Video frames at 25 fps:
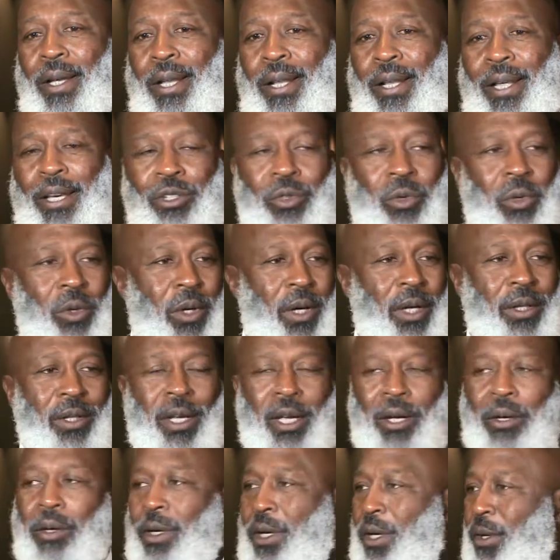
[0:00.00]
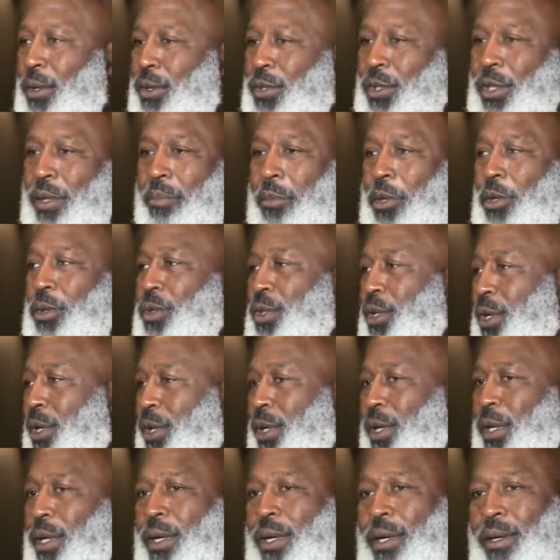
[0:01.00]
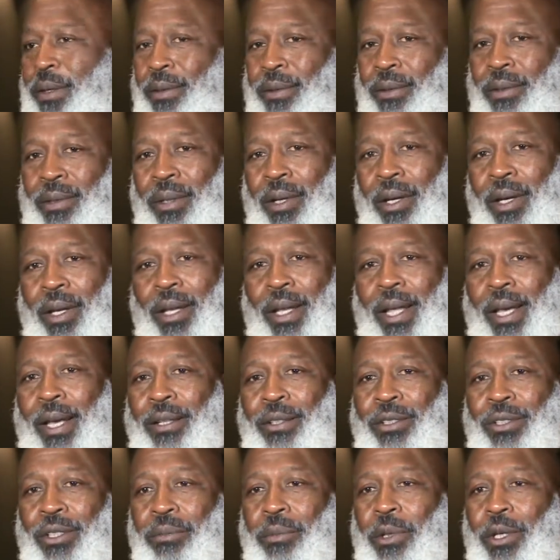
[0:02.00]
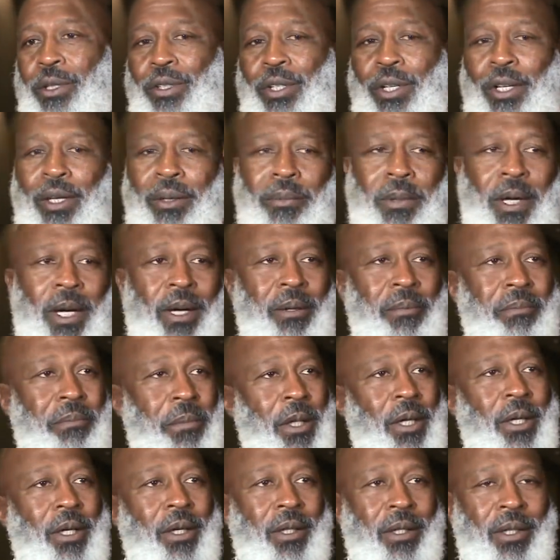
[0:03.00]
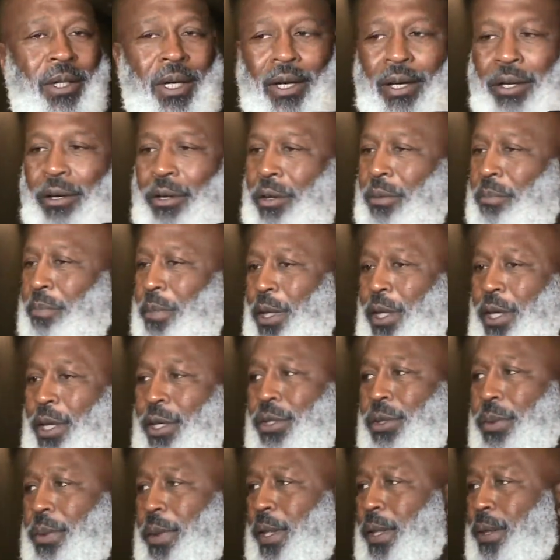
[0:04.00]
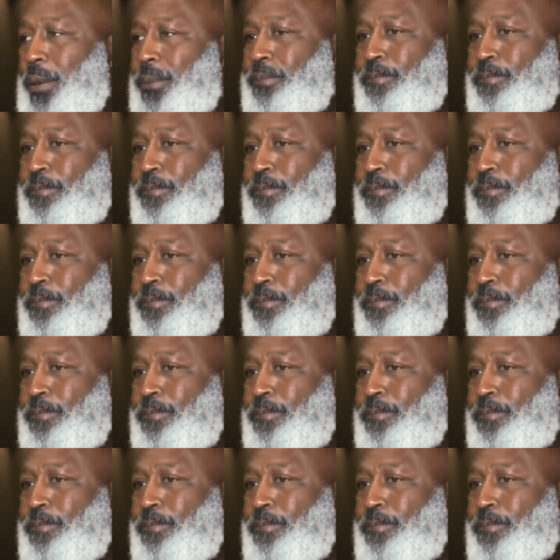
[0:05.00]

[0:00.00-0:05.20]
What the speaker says: That's where I think you're going to see most of the year, and that should be a team that can compete each week.